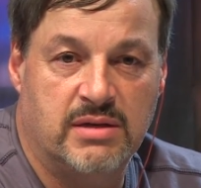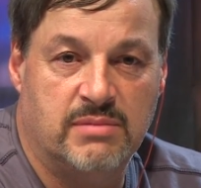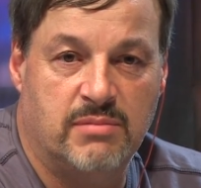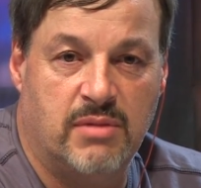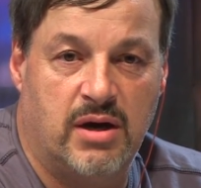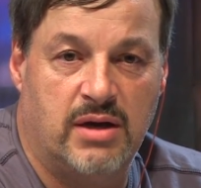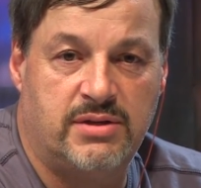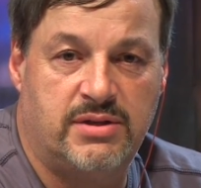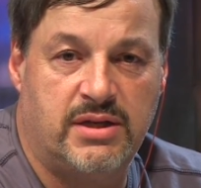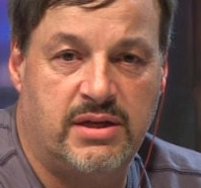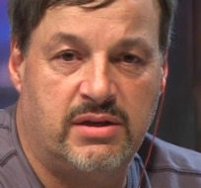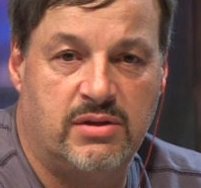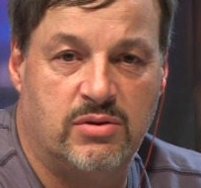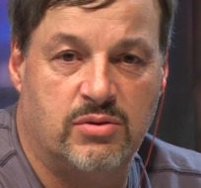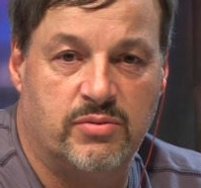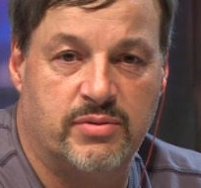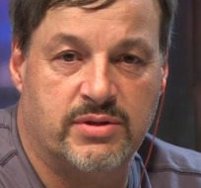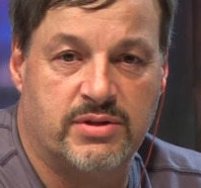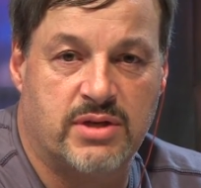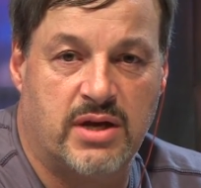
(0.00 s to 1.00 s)
Monty,
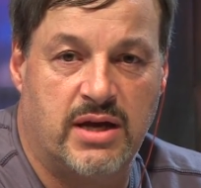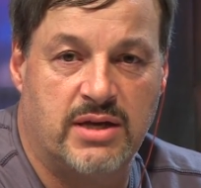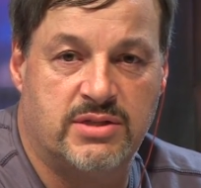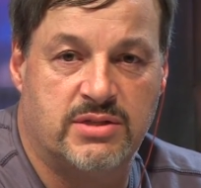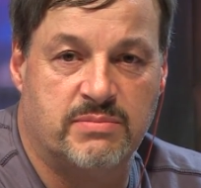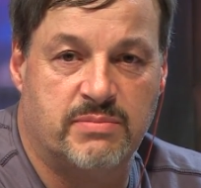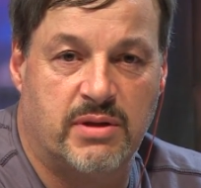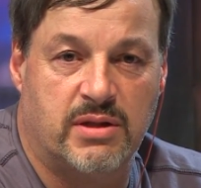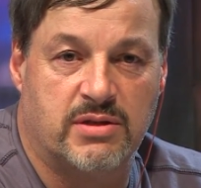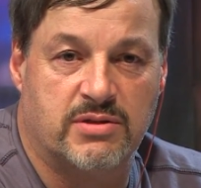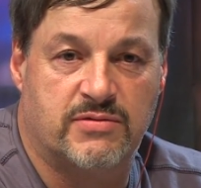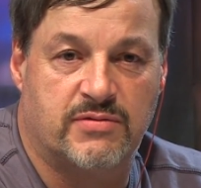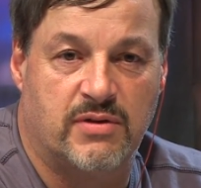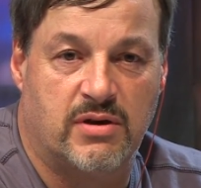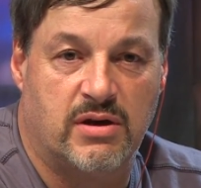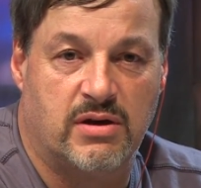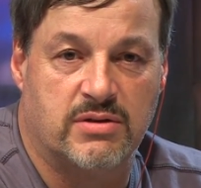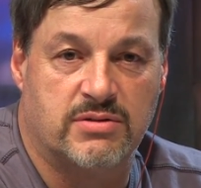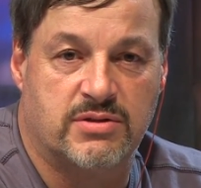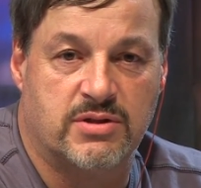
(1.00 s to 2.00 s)
who resides in Bellis
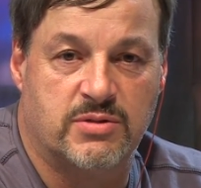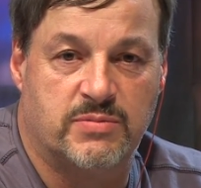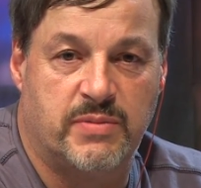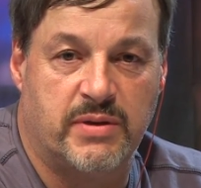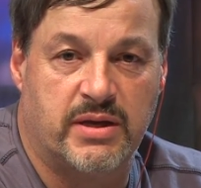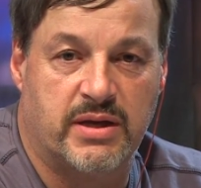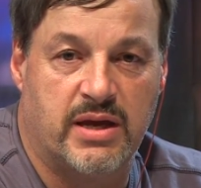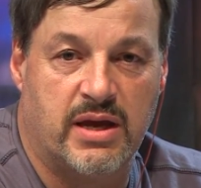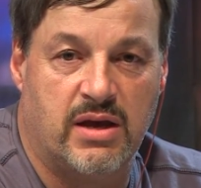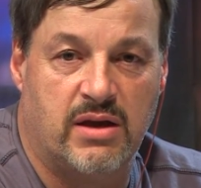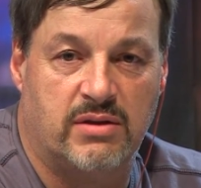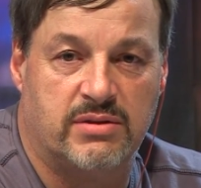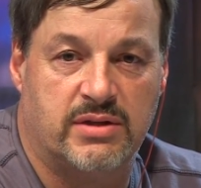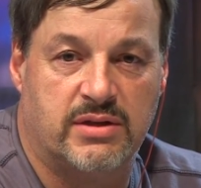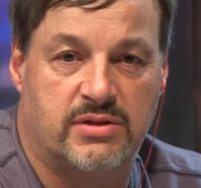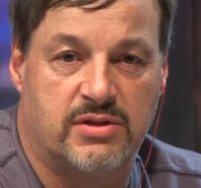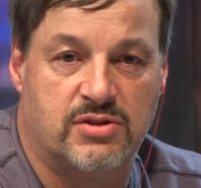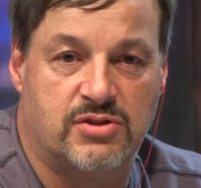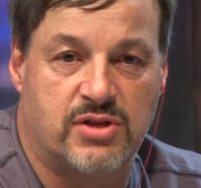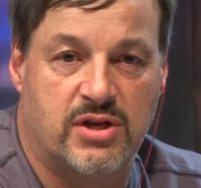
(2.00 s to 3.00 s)
Falls, is being held
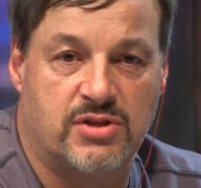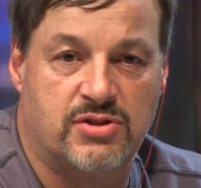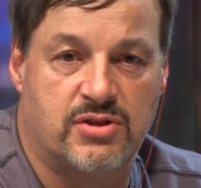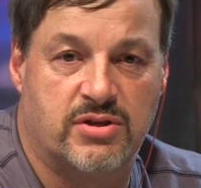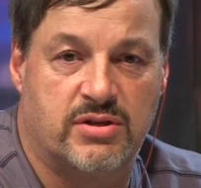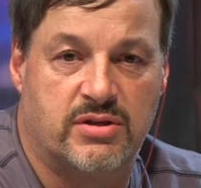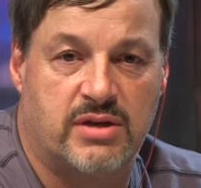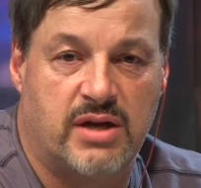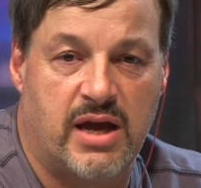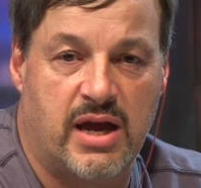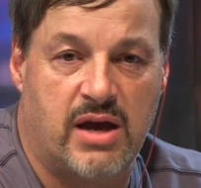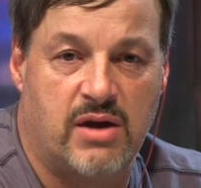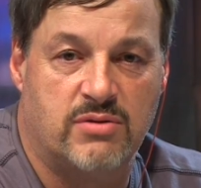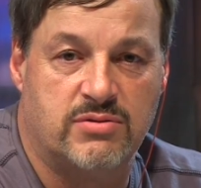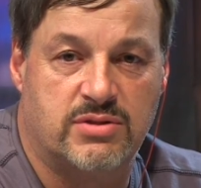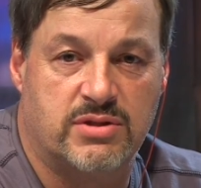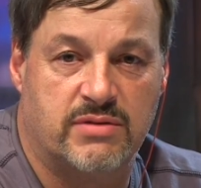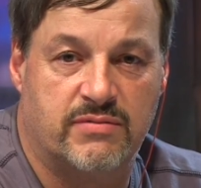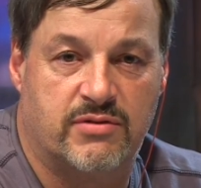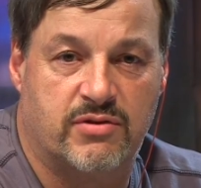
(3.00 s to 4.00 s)
at the Cheshire
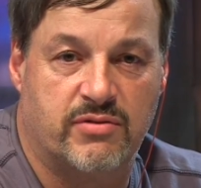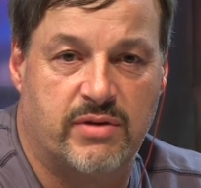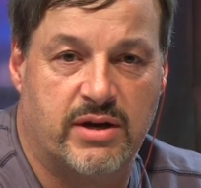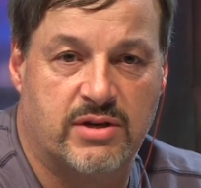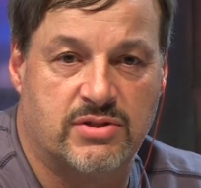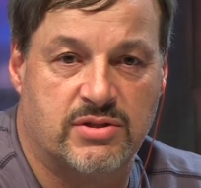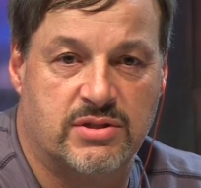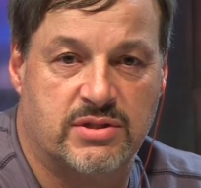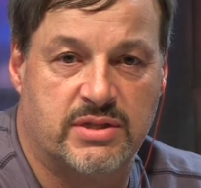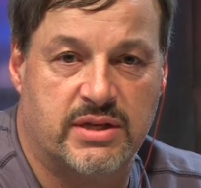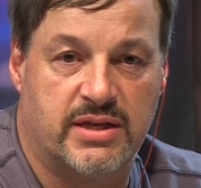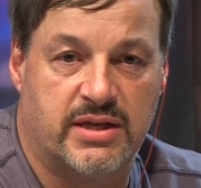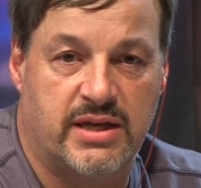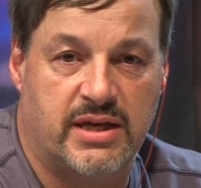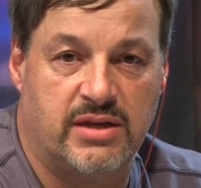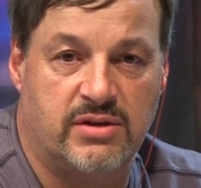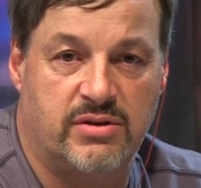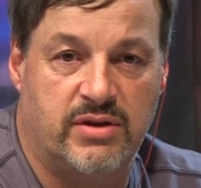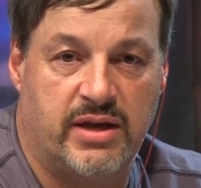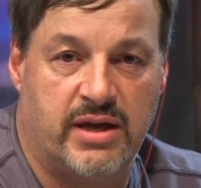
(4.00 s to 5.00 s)
House of Corrections in
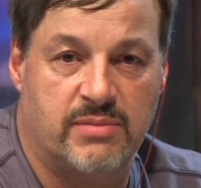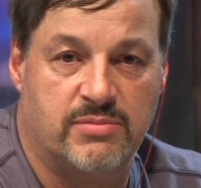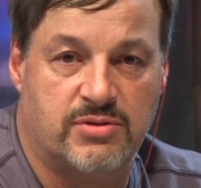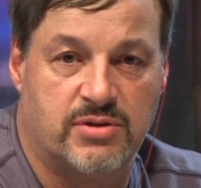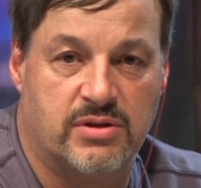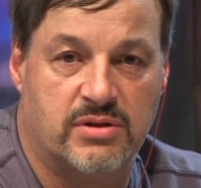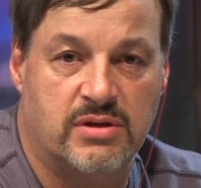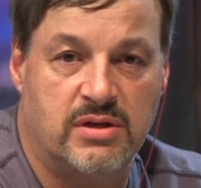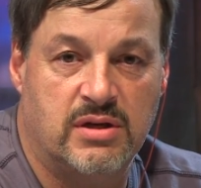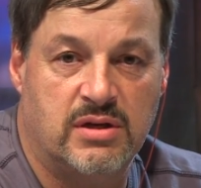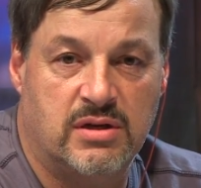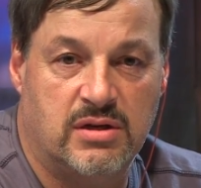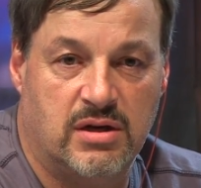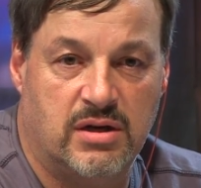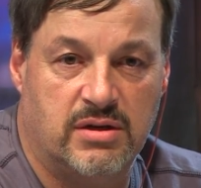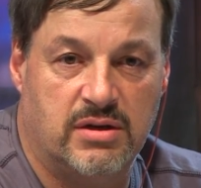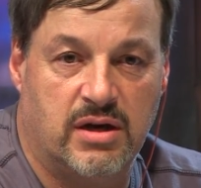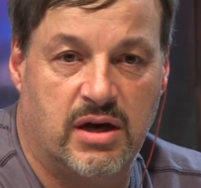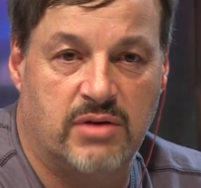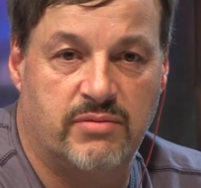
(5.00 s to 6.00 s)
Keene, New Hampshire,
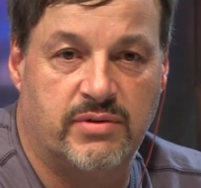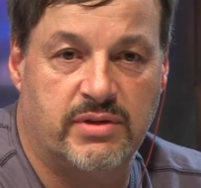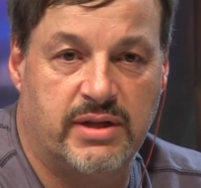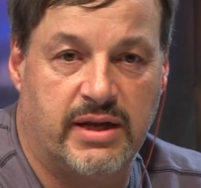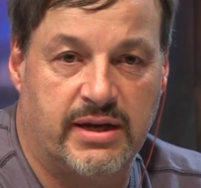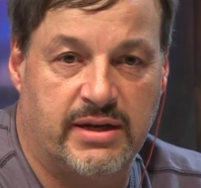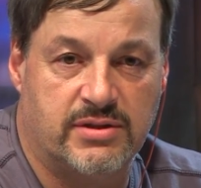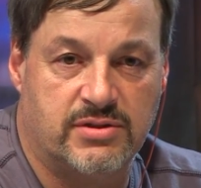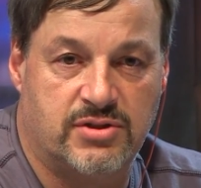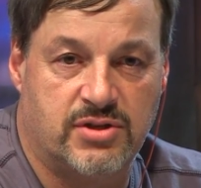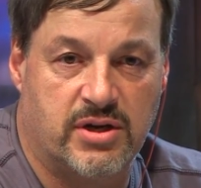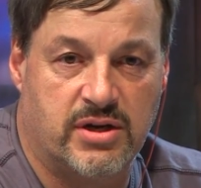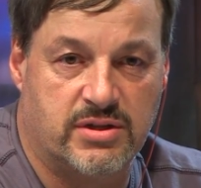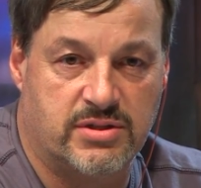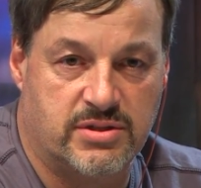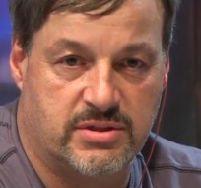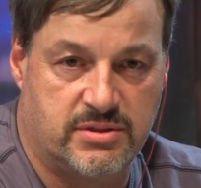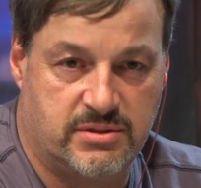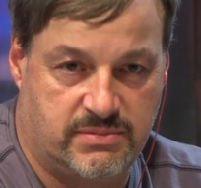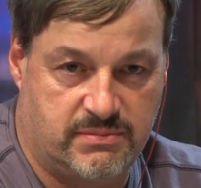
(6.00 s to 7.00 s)
on unrelated
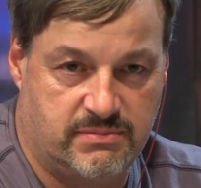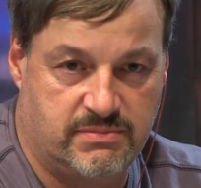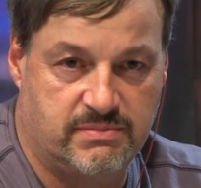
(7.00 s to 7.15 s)
charges.